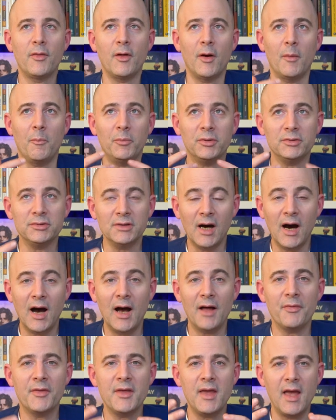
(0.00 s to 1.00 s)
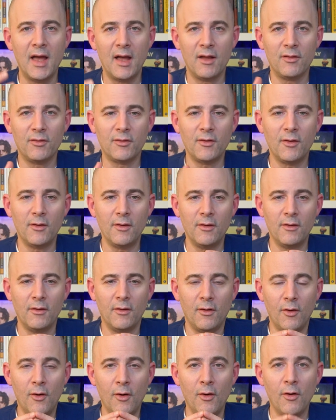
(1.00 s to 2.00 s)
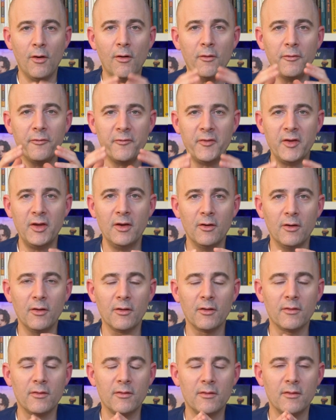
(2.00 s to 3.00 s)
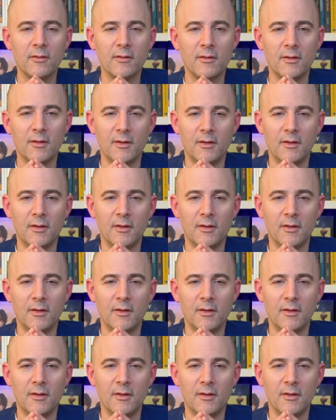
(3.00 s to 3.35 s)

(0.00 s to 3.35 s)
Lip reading: the plot, the answer, all feels